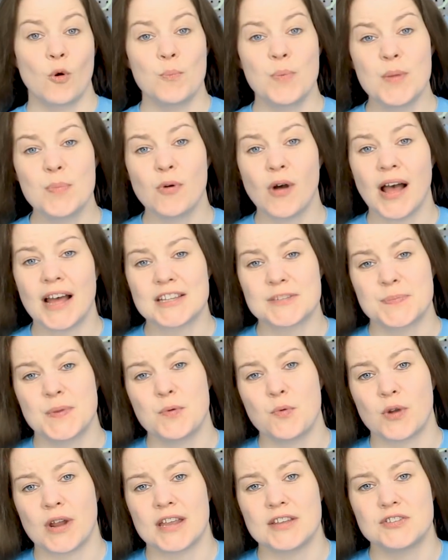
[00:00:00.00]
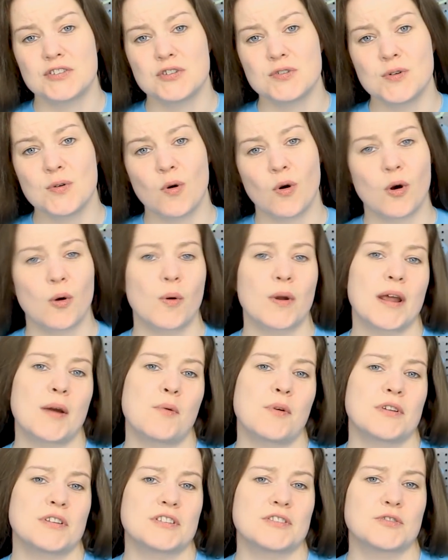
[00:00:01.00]
people ask me what I do or what I
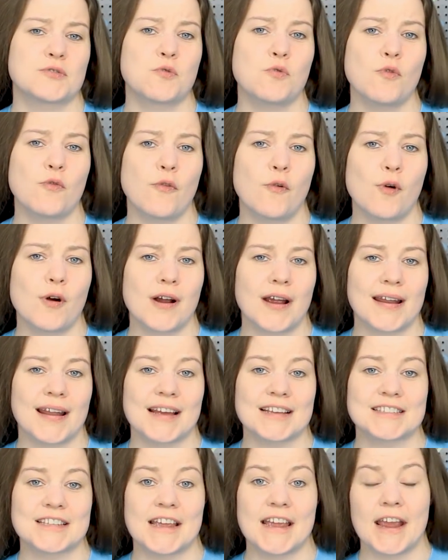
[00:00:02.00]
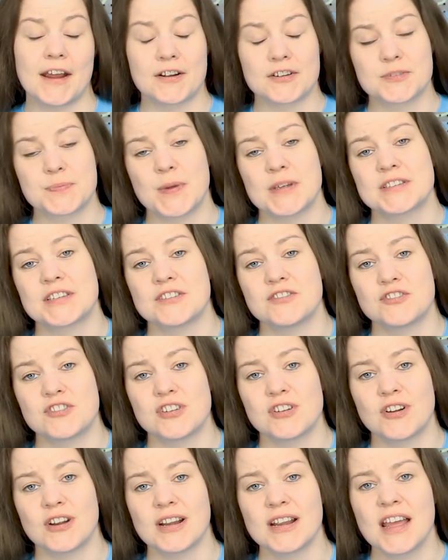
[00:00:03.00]
went to school for and I say aerospace
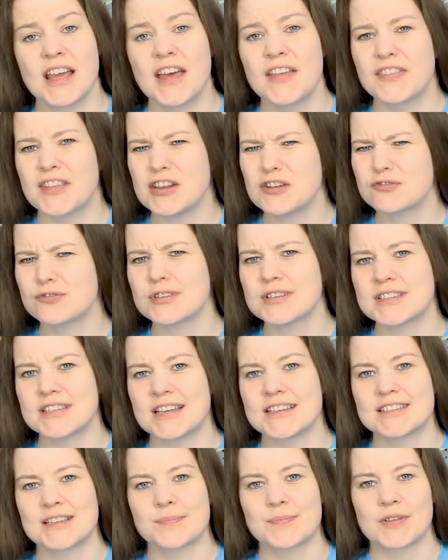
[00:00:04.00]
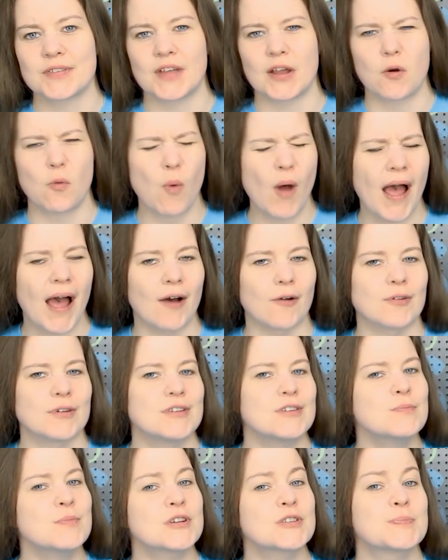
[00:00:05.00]
engineering, they usually say something like, wow,
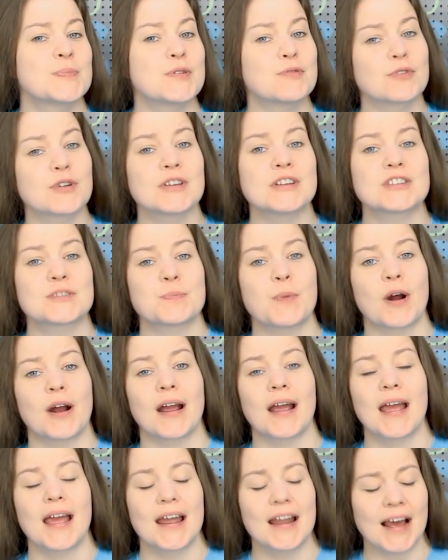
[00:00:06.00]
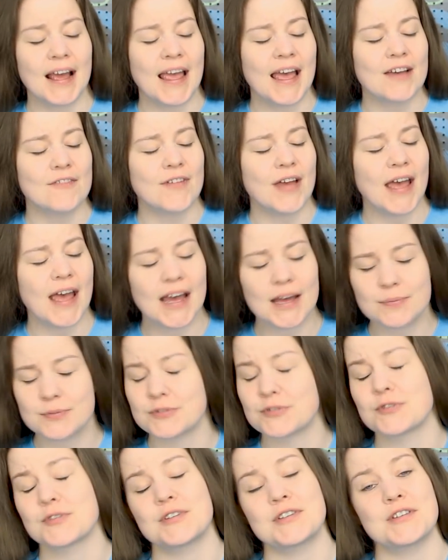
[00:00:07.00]
you must be really smart. And I have
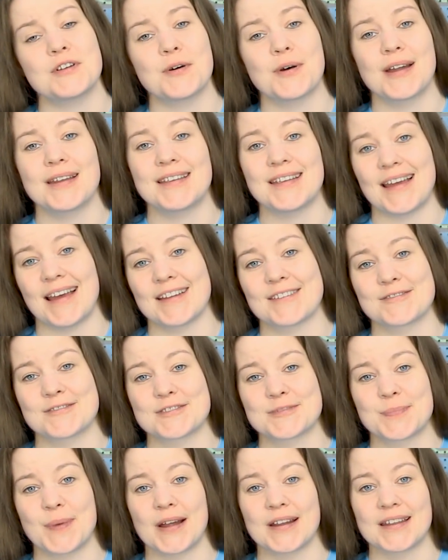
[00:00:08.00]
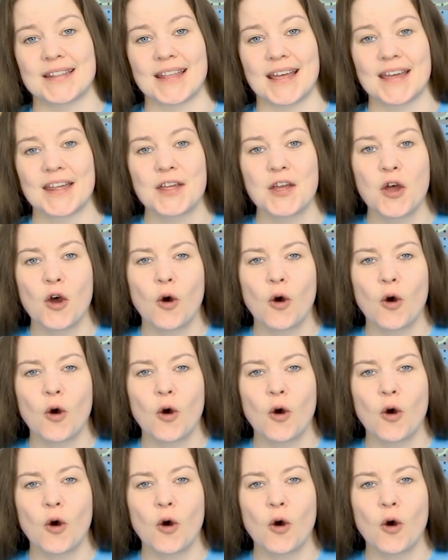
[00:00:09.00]
absolutely no idea how to respond to that.